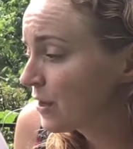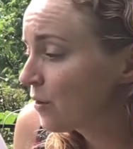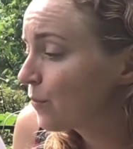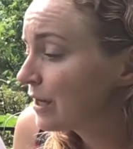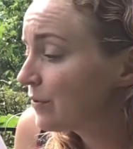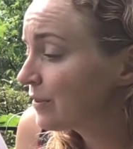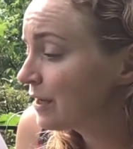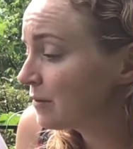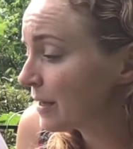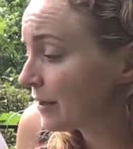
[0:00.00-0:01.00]
When you
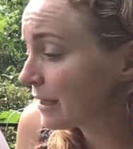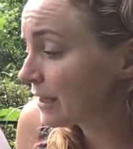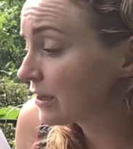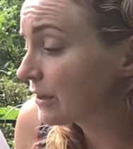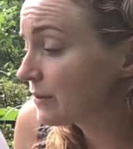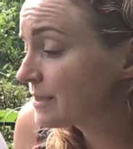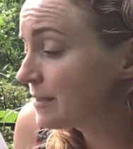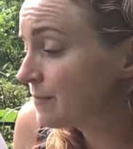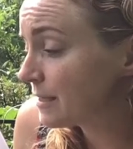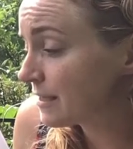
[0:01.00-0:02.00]
think about it,
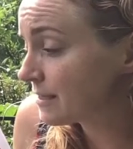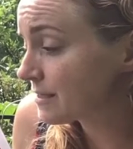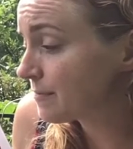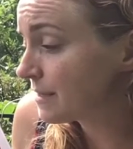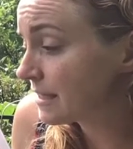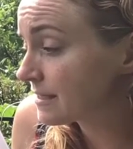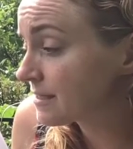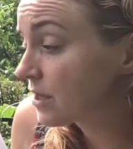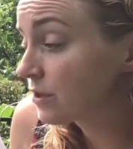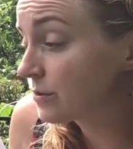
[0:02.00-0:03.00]
losing bees means
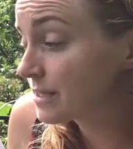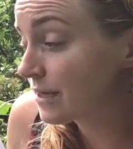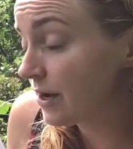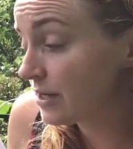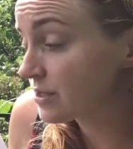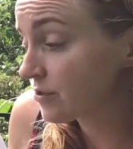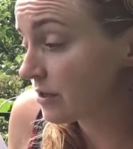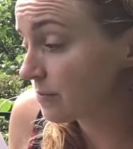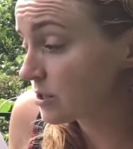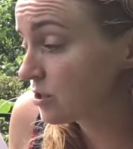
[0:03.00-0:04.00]
losing ice
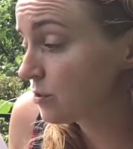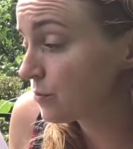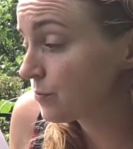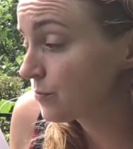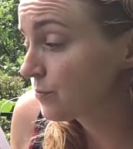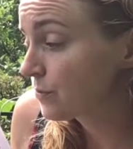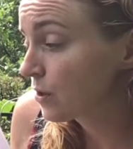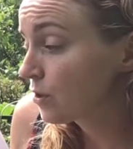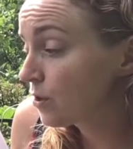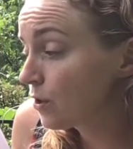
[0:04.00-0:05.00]
cream too.
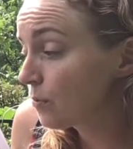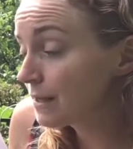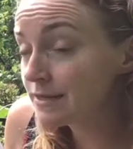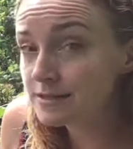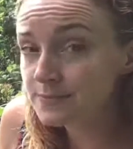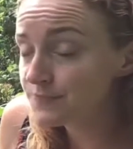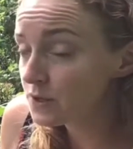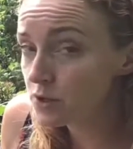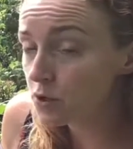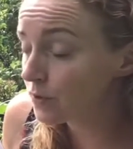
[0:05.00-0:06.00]
No bees,
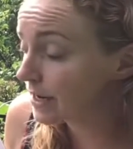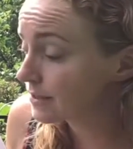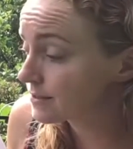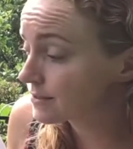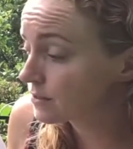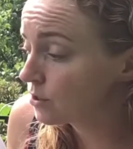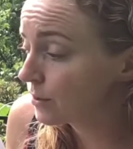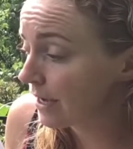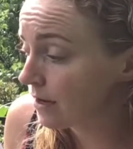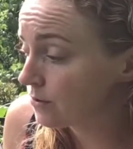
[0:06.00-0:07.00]
no grass, no
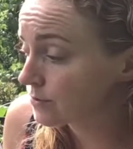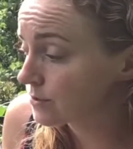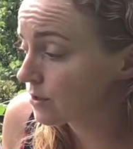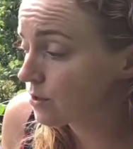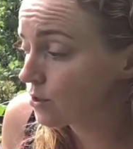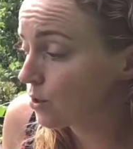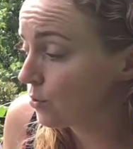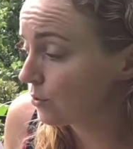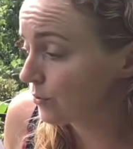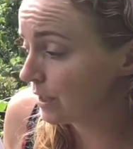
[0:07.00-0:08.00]
cows, no
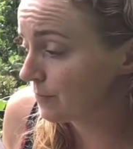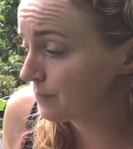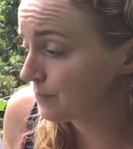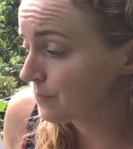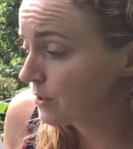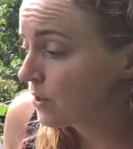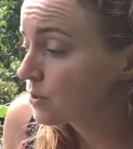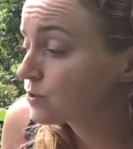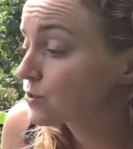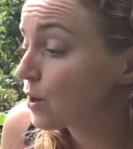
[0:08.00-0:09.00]
cream.
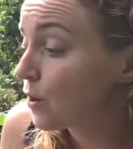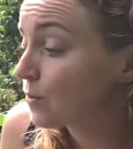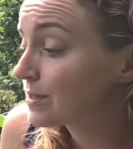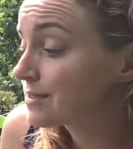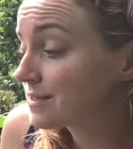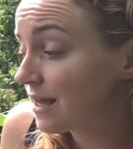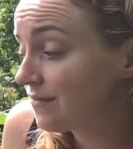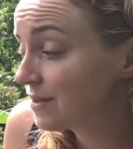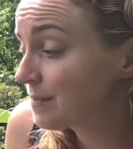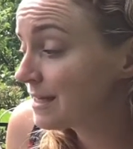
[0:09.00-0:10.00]
So save
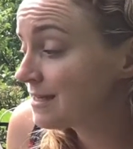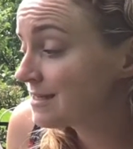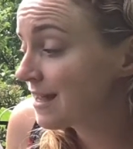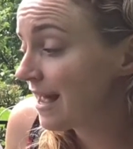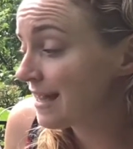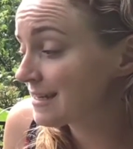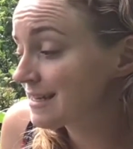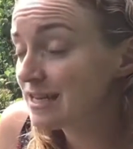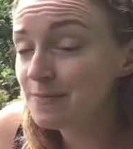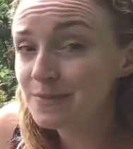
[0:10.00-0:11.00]
the bees and
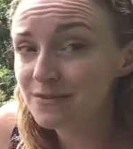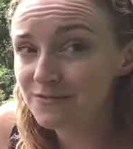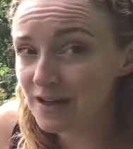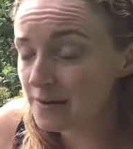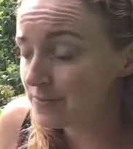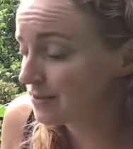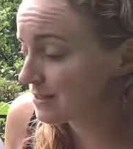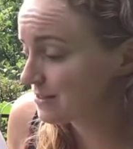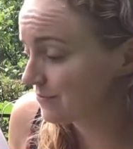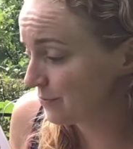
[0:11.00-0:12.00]
keep the
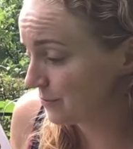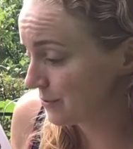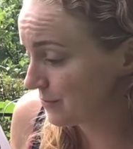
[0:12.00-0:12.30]
fabulous food.